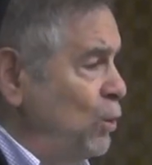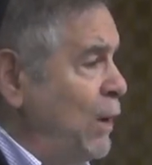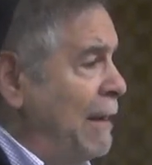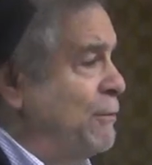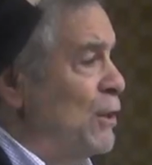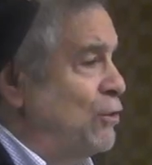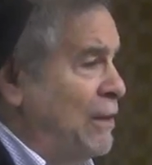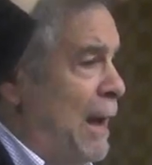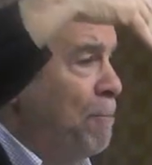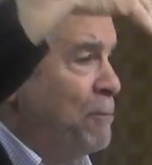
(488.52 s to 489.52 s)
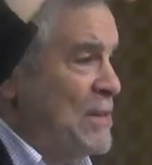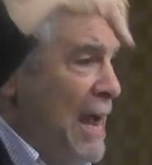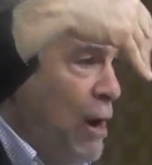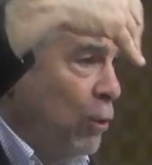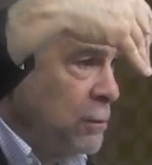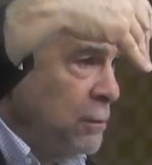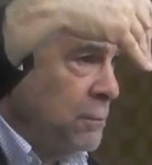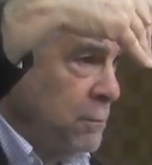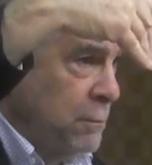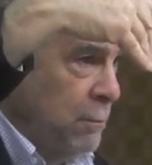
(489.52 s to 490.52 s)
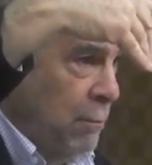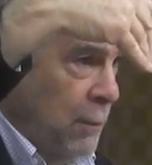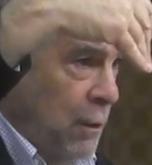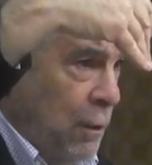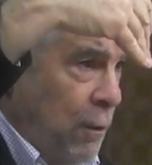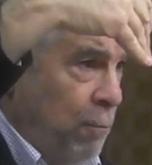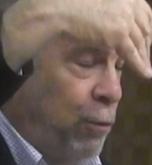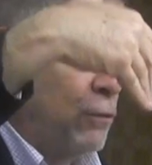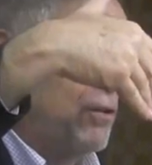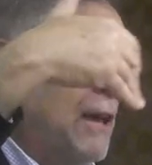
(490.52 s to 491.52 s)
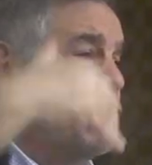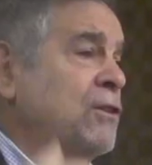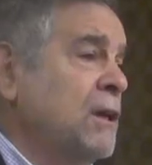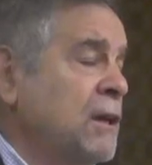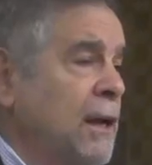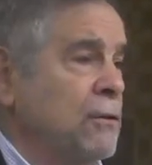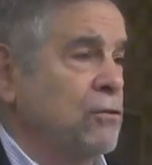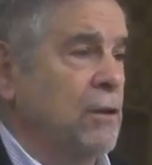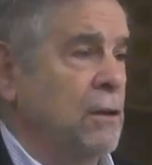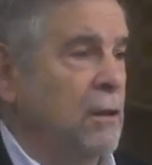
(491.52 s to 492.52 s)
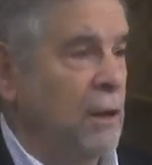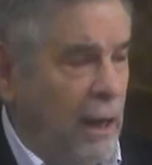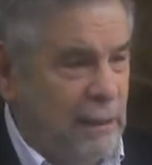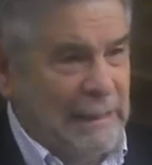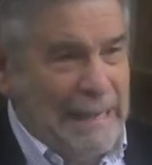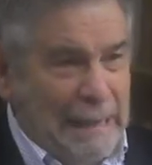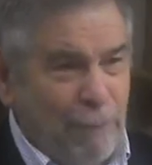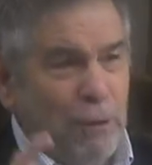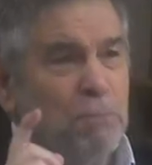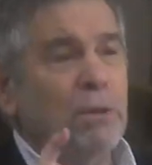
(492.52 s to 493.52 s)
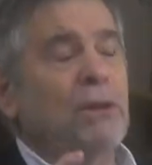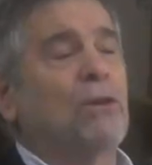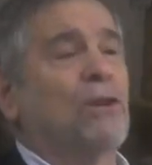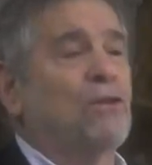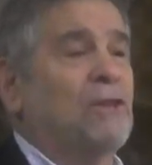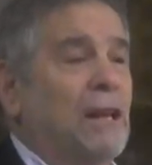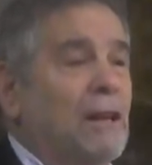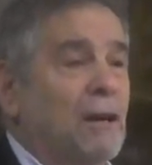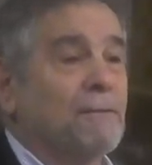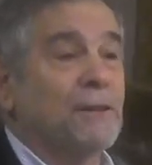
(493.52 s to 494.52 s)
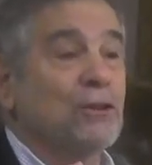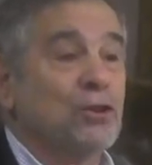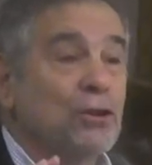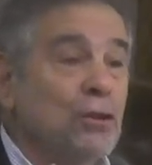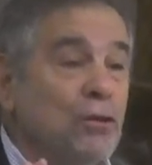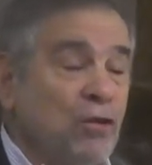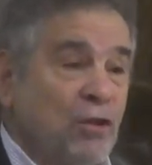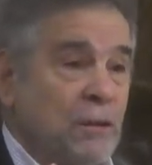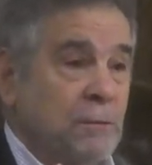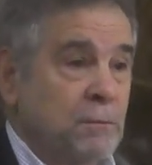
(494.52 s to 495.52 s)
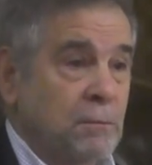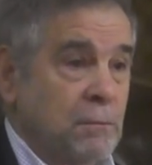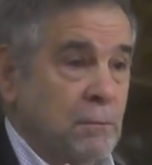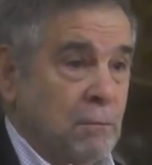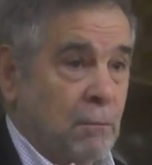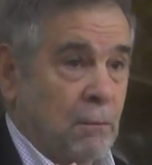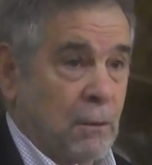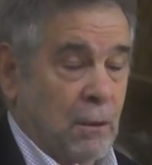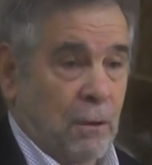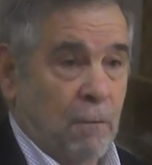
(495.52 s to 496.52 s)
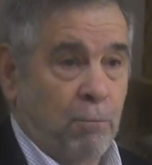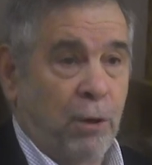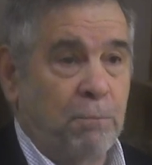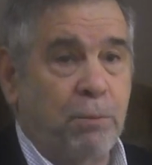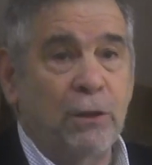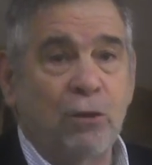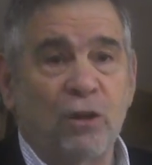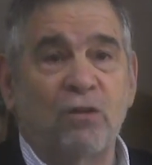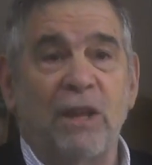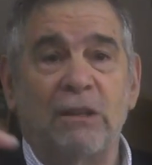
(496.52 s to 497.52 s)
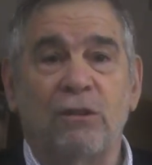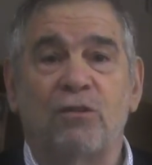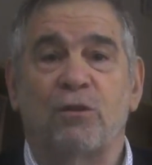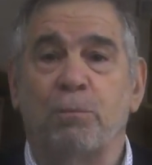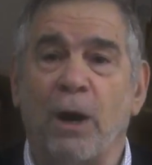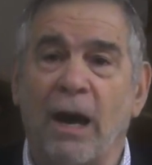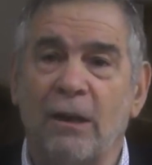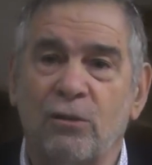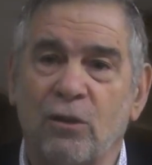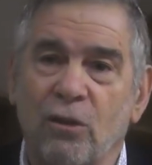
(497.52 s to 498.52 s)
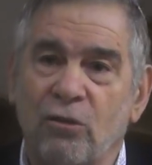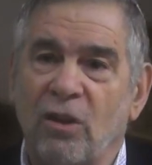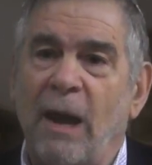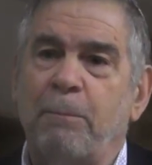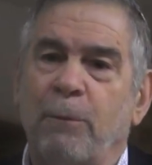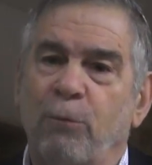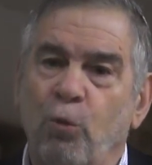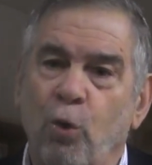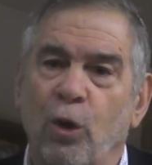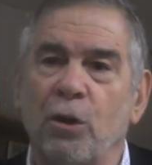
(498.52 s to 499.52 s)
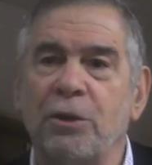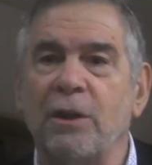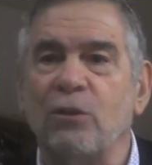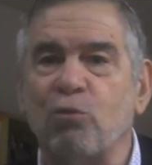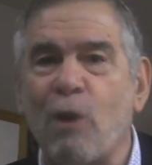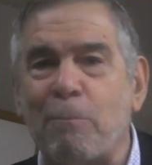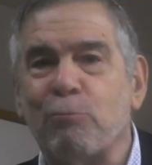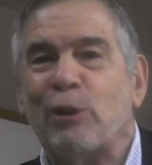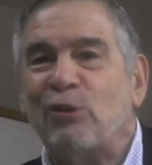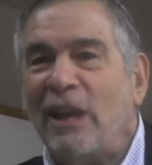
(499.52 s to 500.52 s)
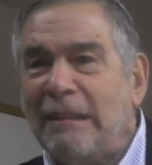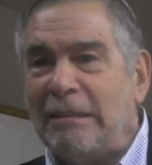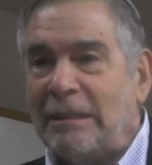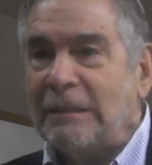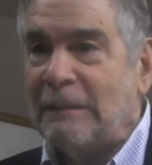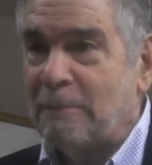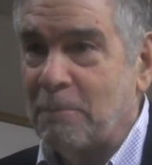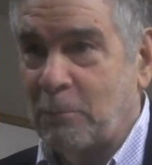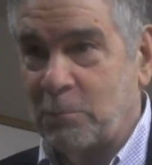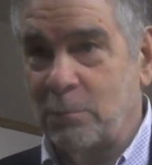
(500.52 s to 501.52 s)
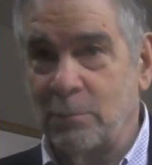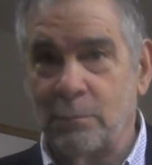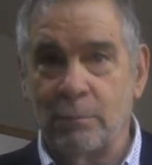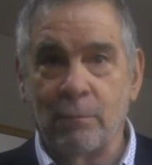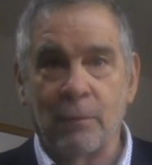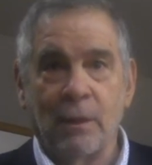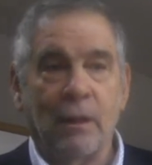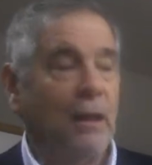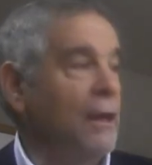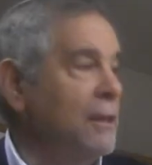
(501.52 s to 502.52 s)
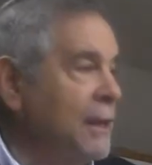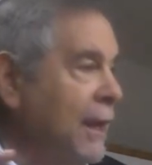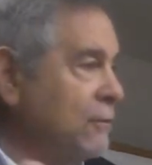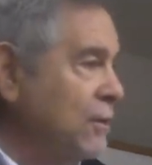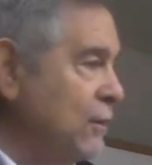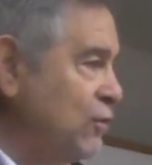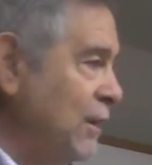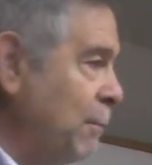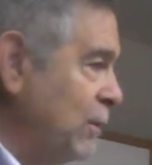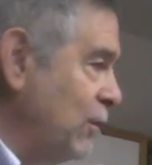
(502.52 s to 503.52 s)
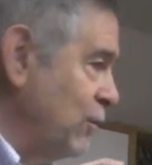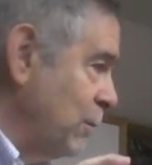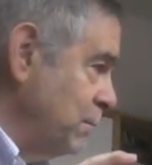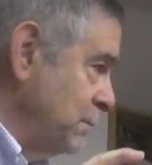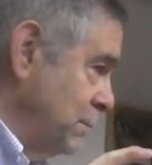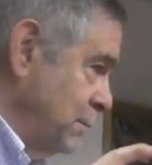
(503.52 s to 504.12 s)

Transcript: you have the top down protesting against it, not even because they love the Jews, but because they despise the type of world that is represented in the anti-Semitism,